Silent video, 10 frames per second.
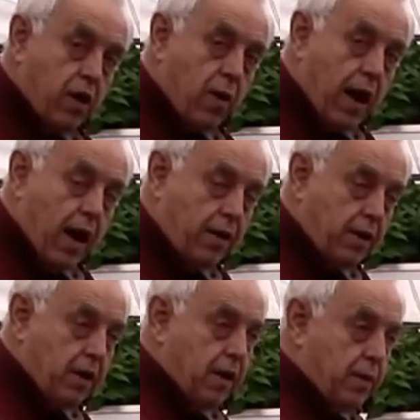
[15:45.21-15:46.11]
out.
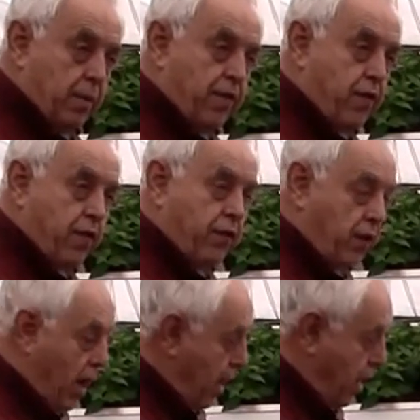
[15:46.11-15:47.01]
But for a few,
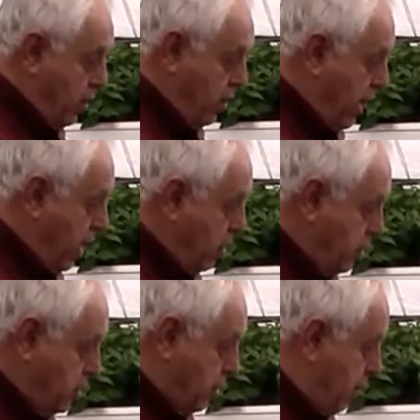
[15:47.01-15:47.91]
you can't
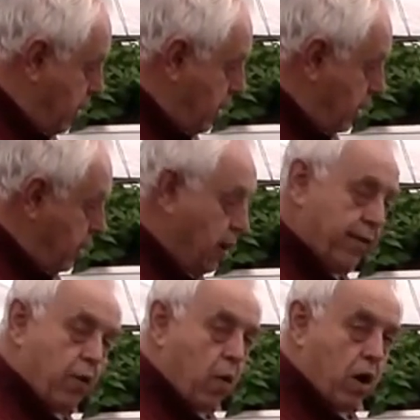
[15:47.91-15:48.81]
just immediately give
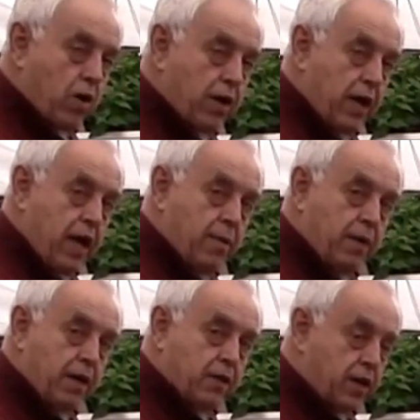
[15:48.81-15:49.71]
it water again,
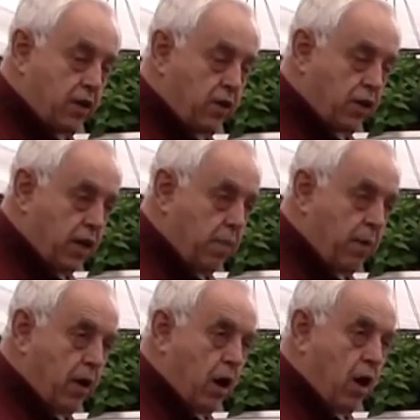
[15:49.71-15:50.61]
because then you're
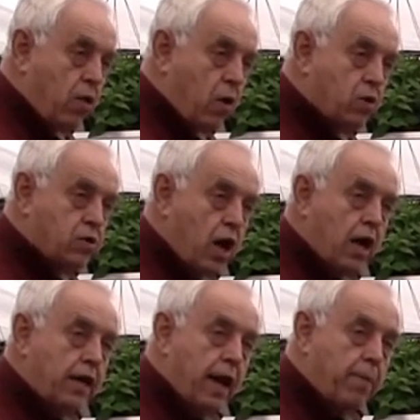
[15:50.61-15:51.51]
keeping all those
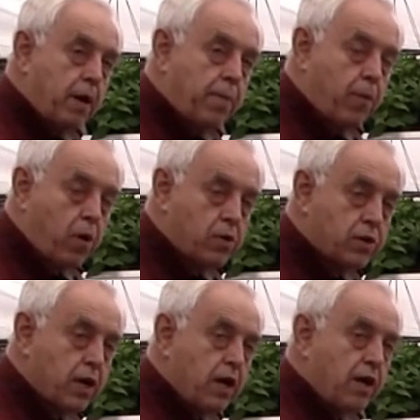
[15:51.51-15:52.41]
non-capillary pores
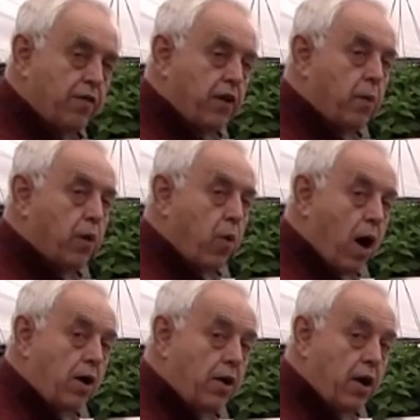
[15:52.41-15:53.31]
filled with
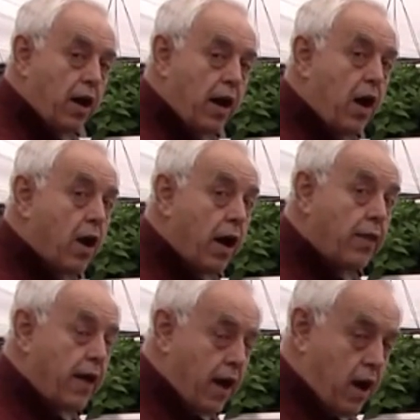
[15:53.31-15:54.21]
water and not air, and
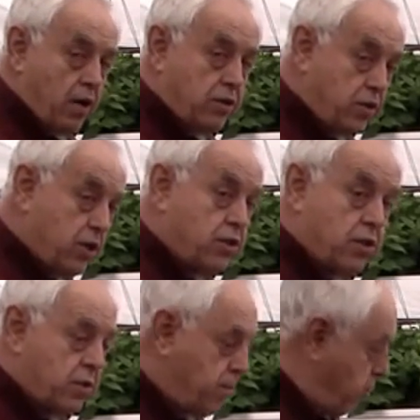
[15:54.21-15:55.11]
the air is just
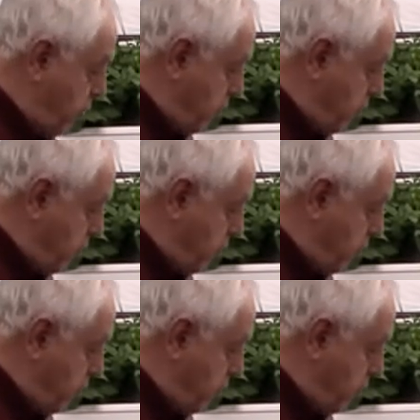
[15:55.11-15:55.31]
as important to the